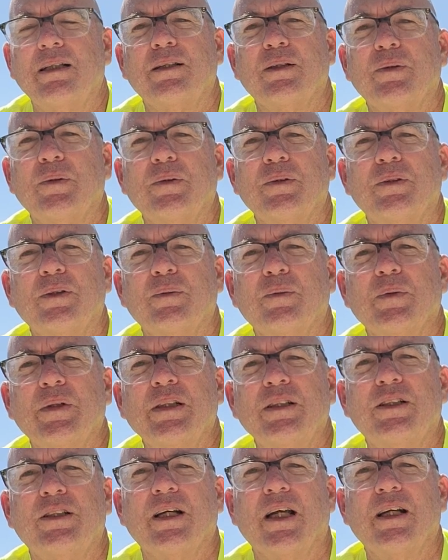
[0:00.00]
to, to
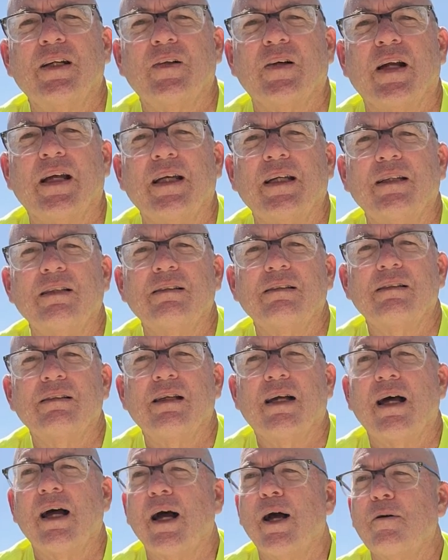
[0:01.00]
regenerate,
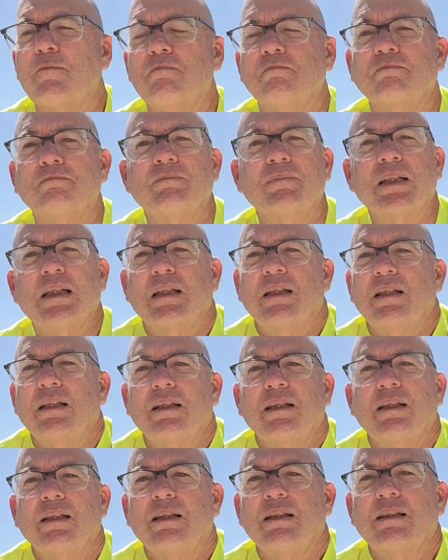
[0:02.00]
um,
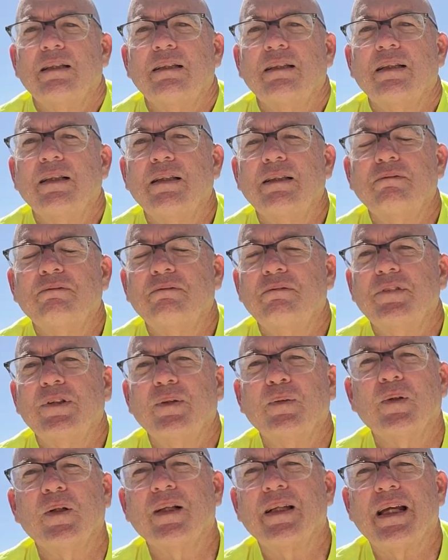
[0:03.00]
then you
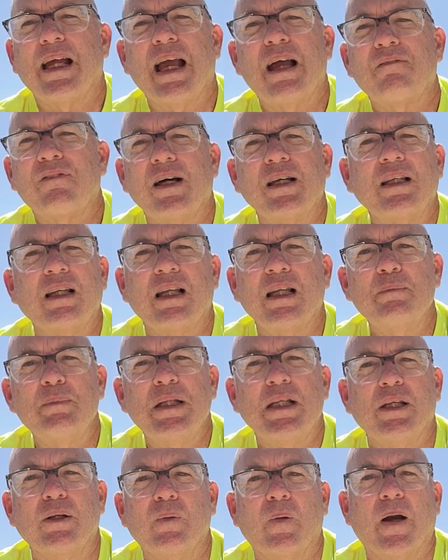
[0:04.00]
really have
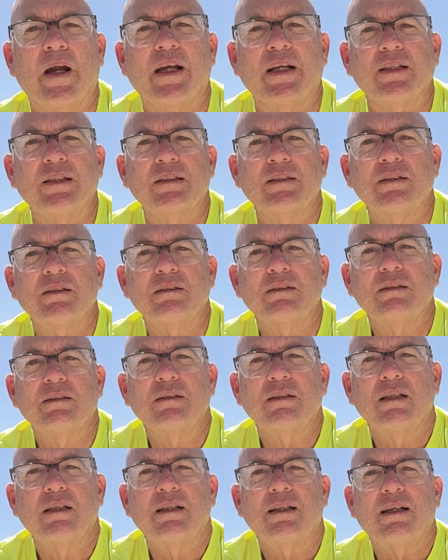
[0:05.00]
unlimited range
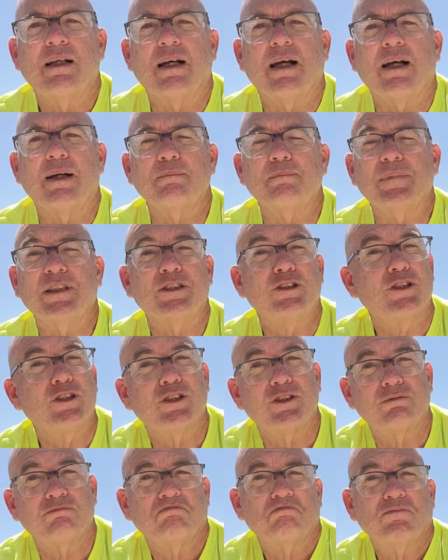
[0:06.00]
um, it's
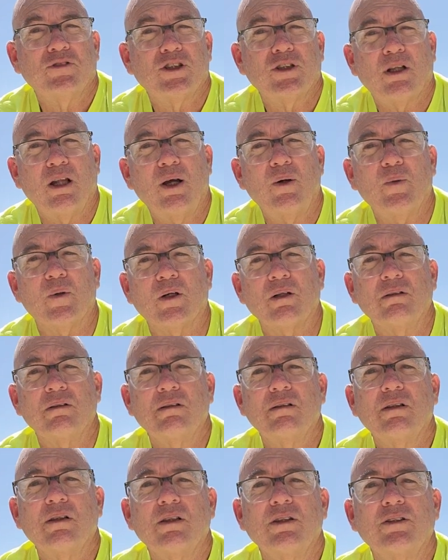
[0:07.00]
just slower.
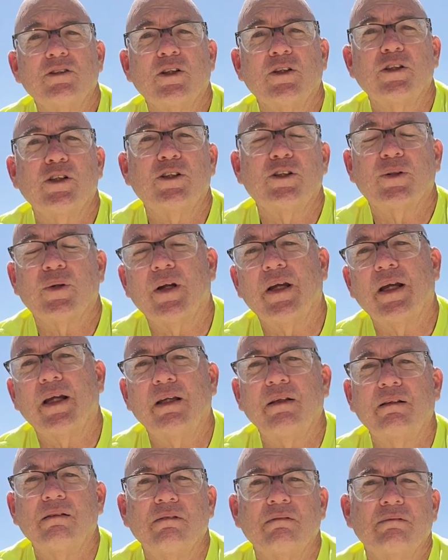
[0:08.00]
So you
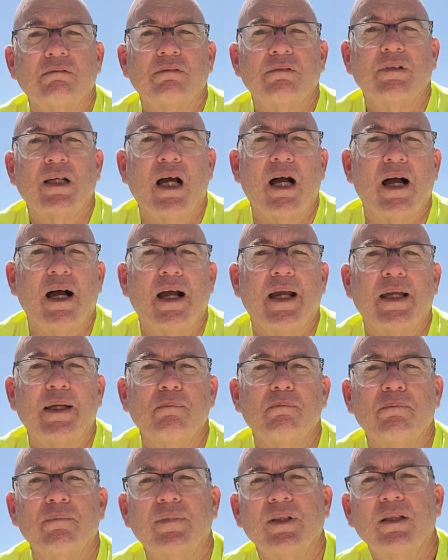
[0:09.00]
trade time
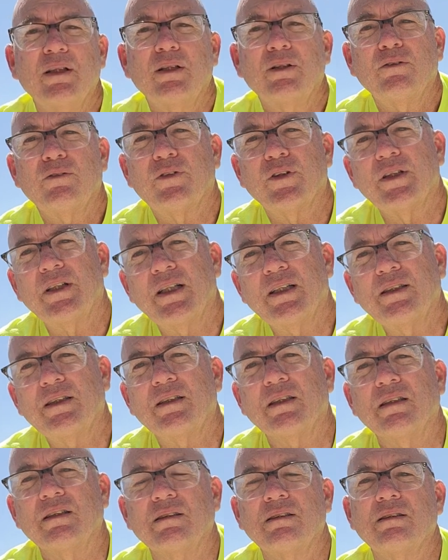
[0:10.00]
for
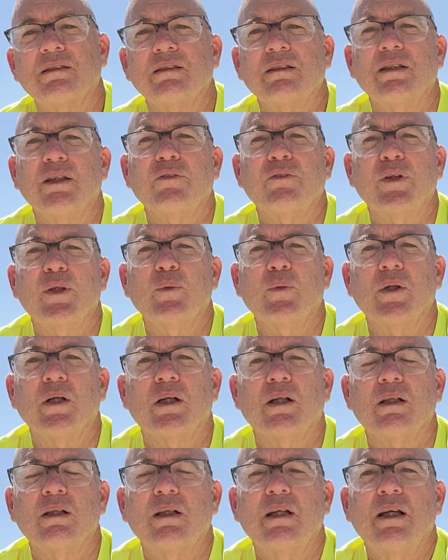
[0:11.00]
distance, if you
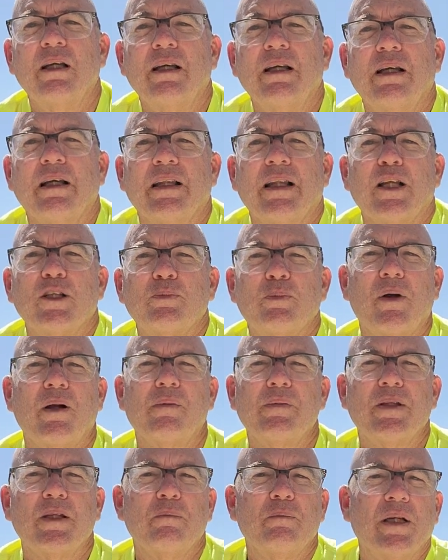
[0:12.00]
will. And that's
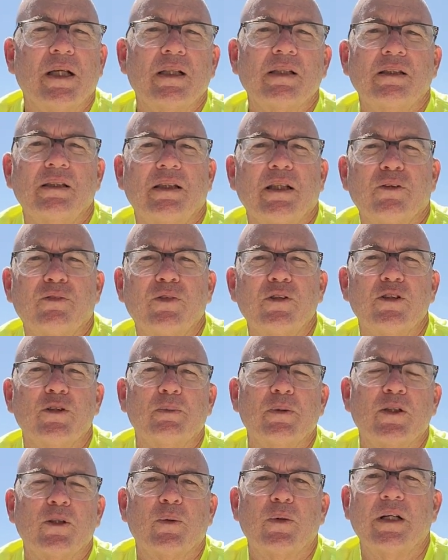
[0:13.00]
probably the biggest difference
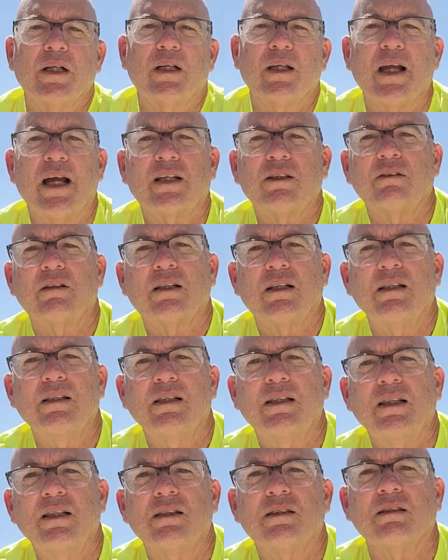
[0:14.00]
between electric and
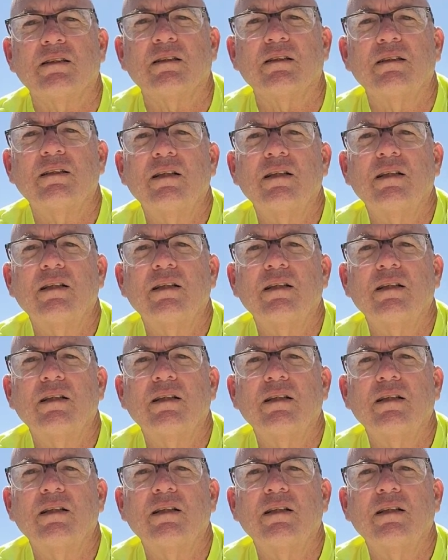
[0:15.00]
diesel.